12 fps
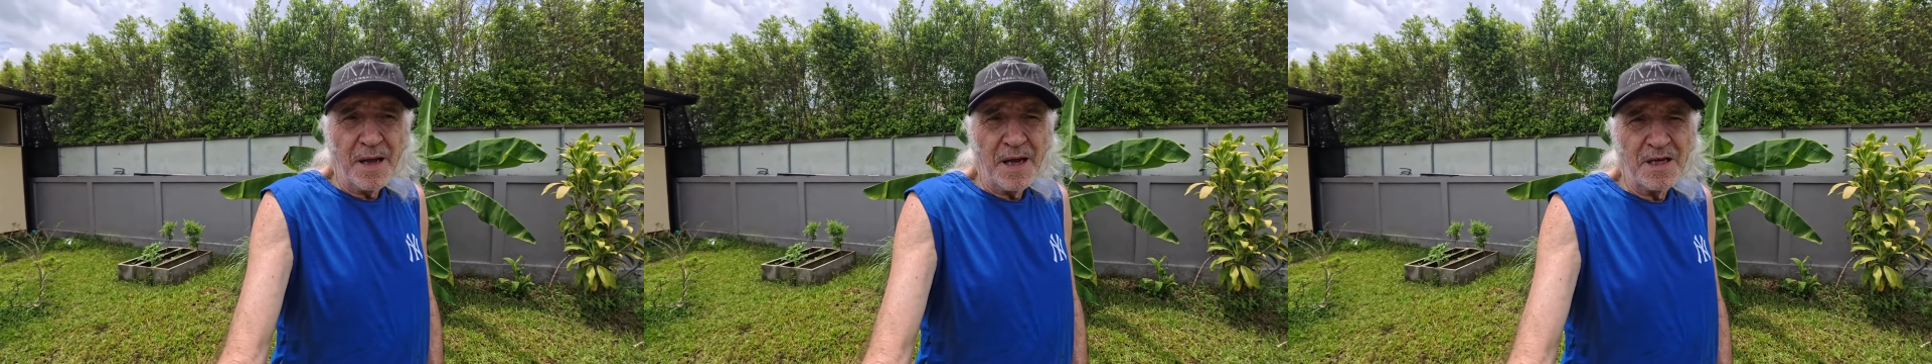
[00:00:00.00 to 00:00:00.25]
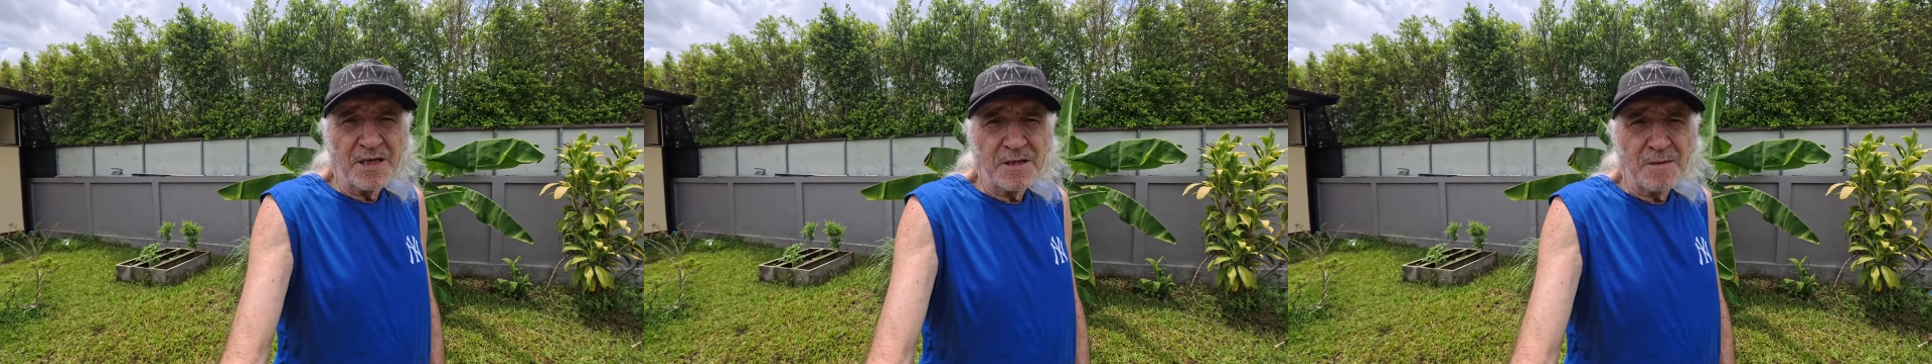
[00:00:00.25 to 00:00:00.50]

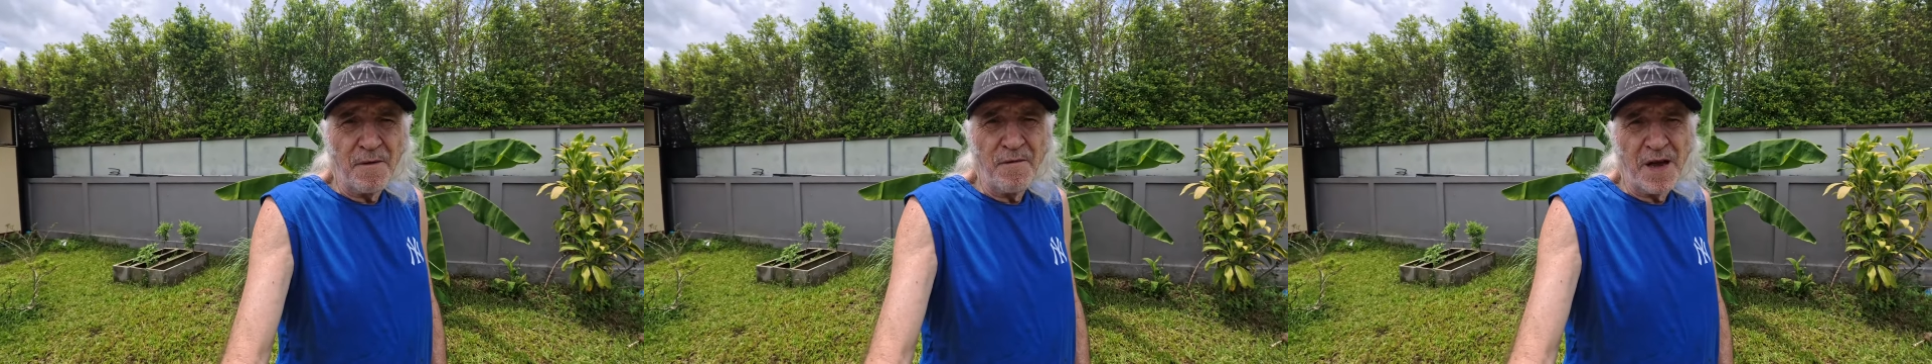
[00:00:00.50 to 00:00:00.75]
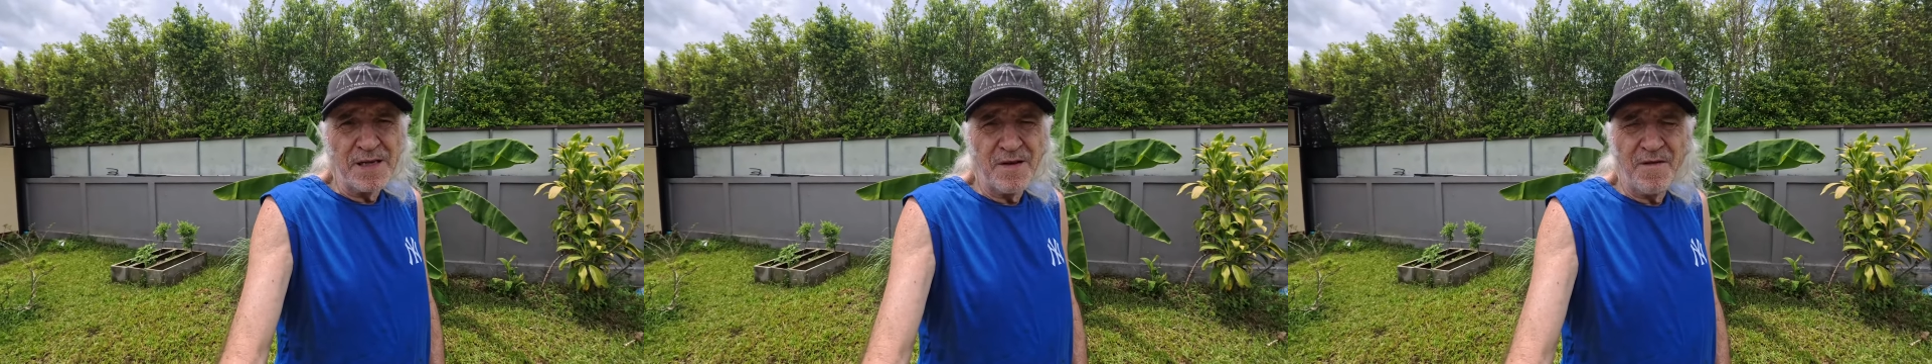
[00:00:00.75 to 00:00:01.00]
is
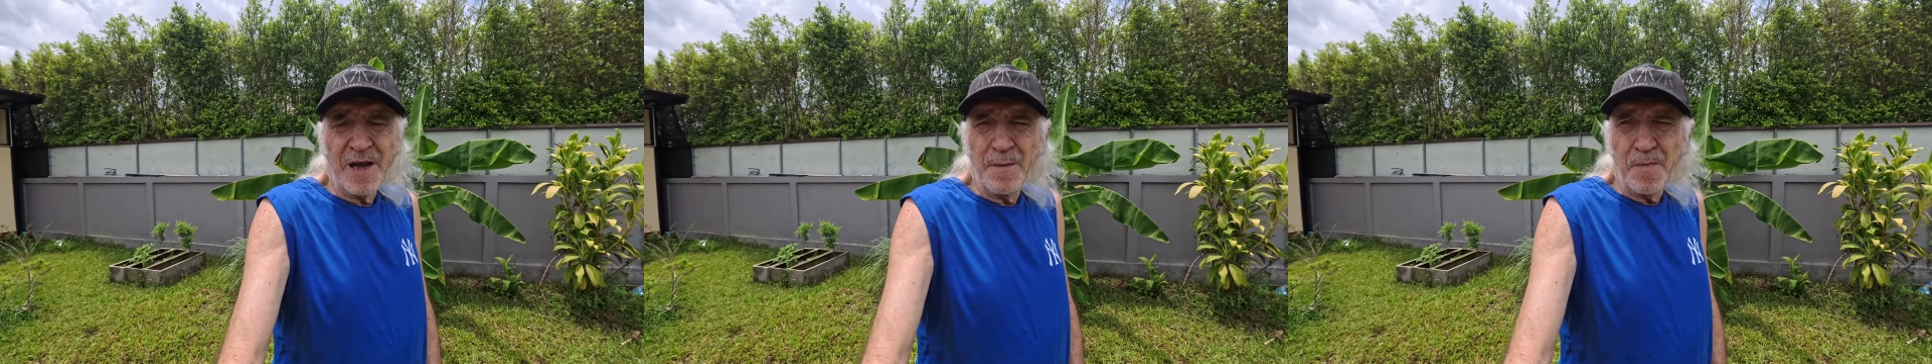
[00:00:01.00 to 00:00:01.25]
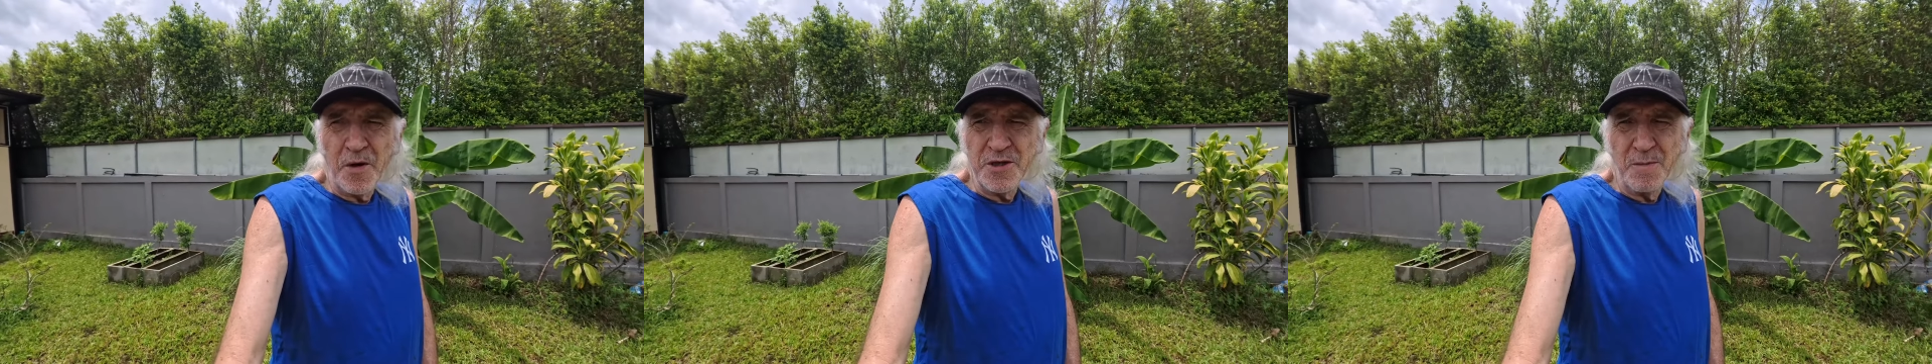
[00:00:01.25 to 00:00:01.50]
effectively
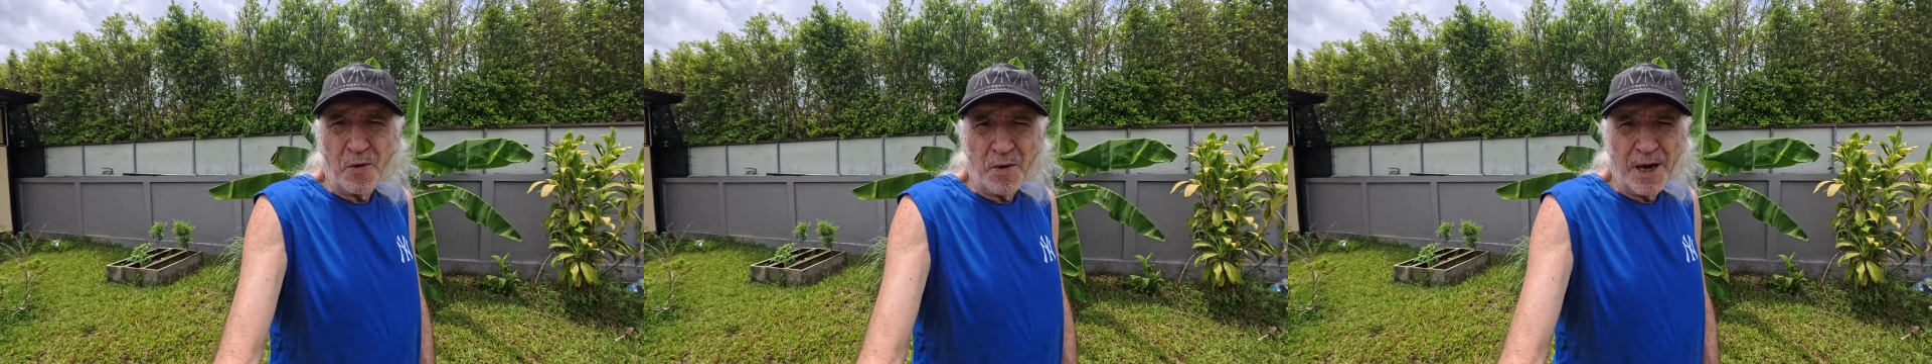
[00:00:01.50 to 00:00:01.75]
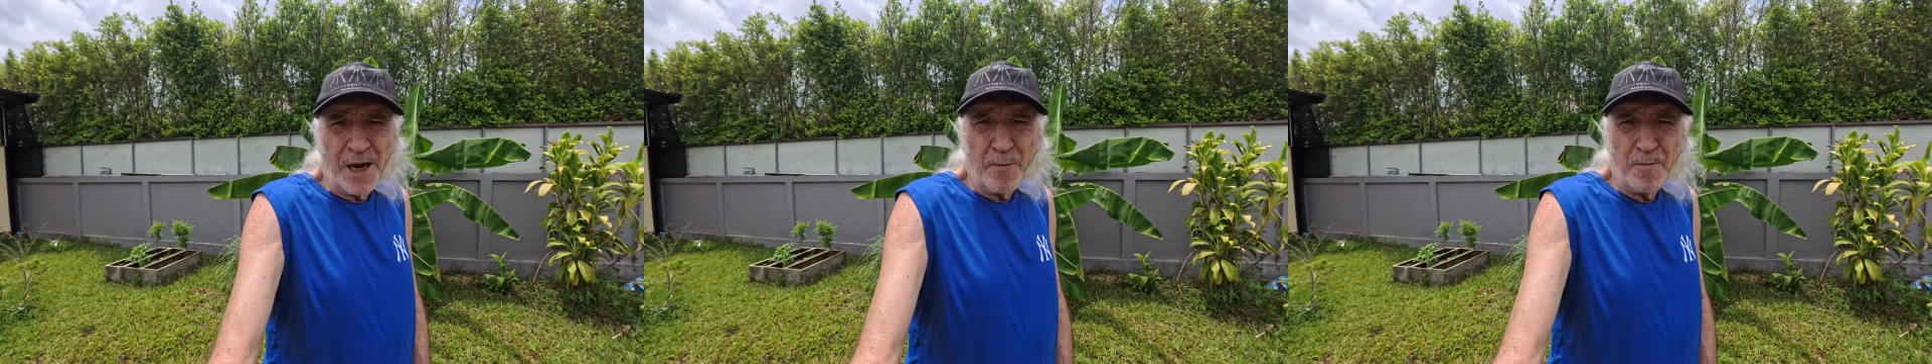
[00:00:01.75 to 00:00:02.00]
impossible
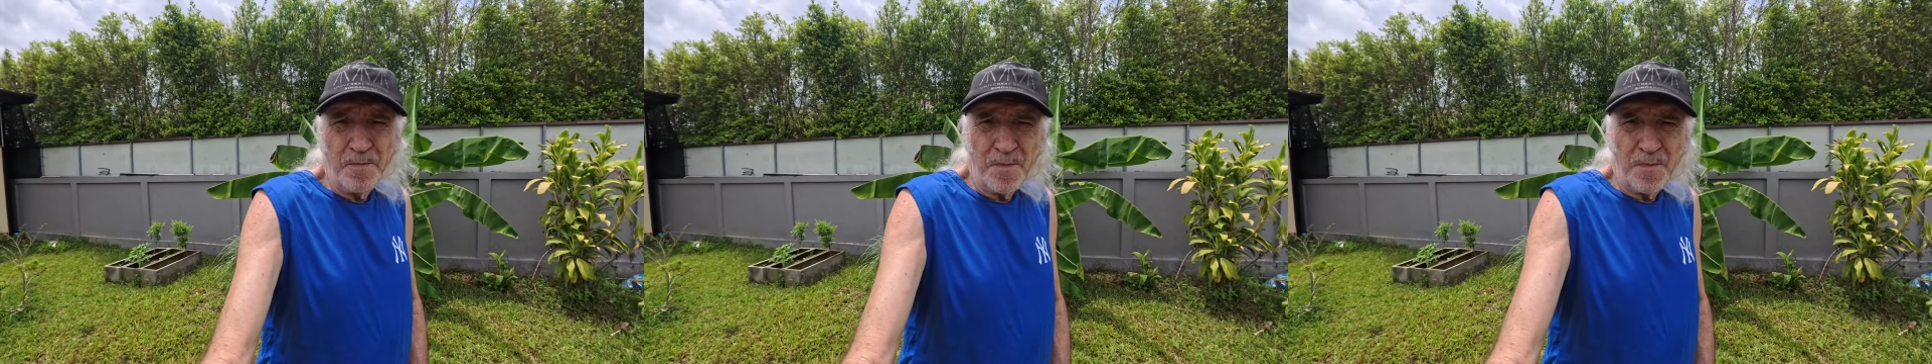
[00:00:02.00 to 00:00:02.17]
now,